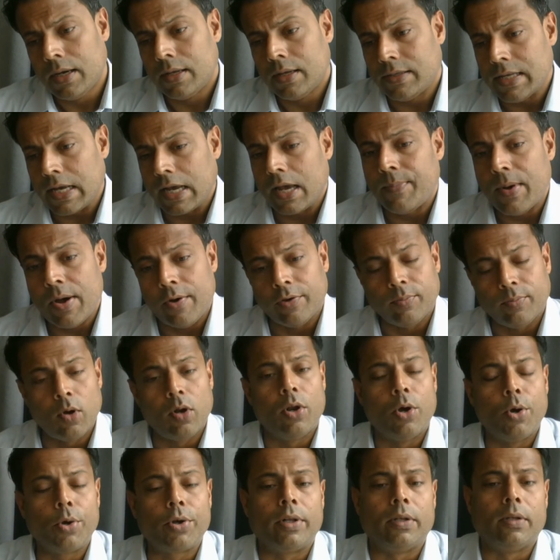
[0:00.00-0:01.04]
The second part was
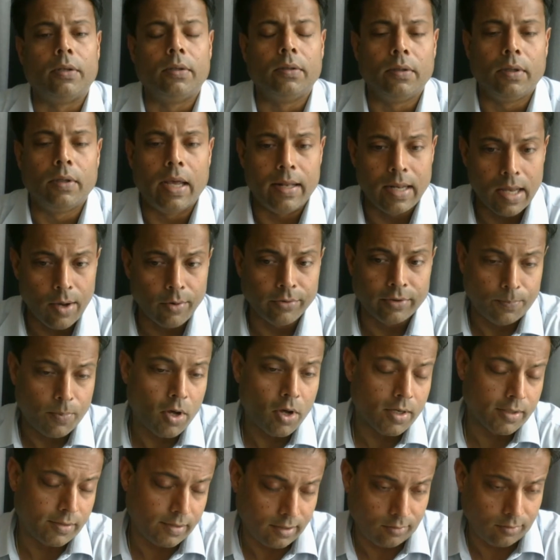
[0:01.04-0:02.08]
more local, and that was the
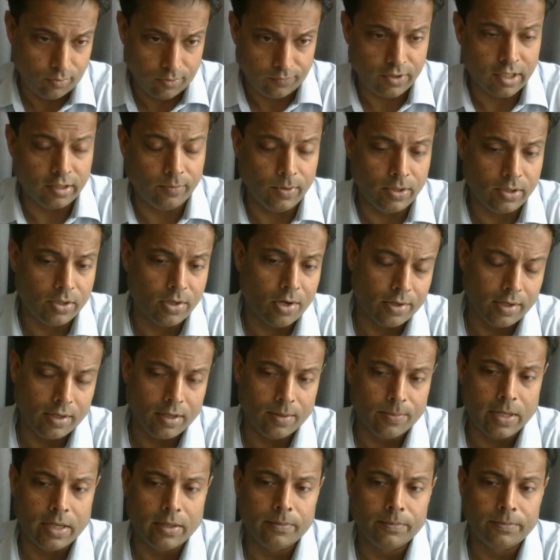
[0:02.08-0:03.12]
policies we've just been
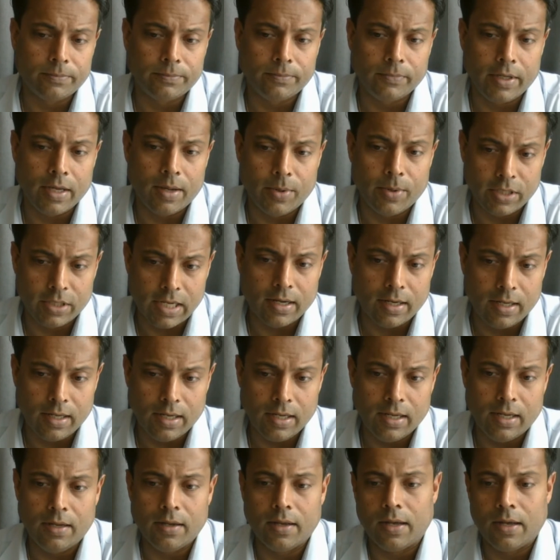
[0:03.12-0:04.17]
talking about.
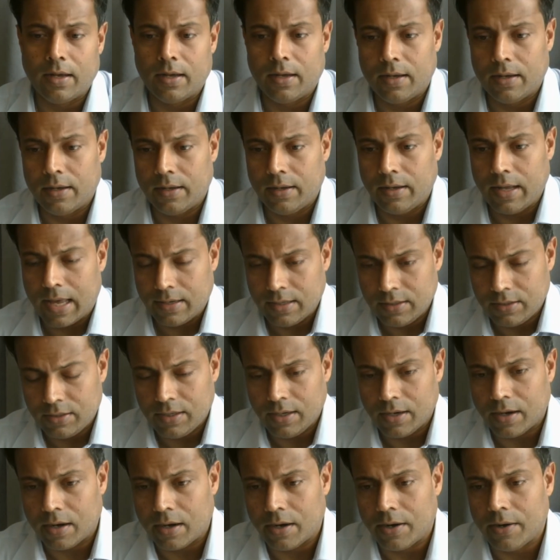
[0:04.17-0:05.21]
Yamadani, uh,
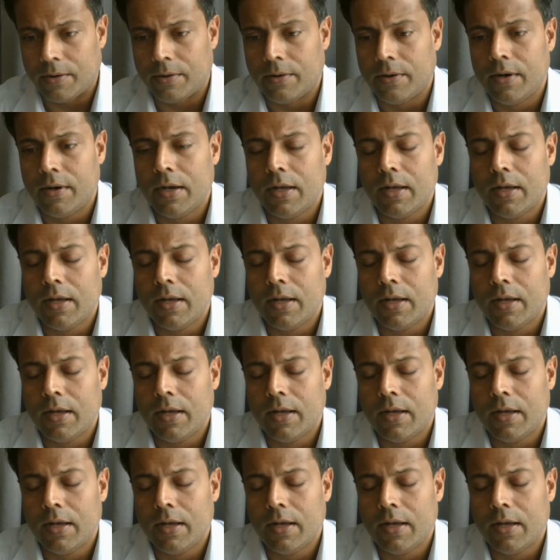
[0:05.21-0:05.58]
NETR.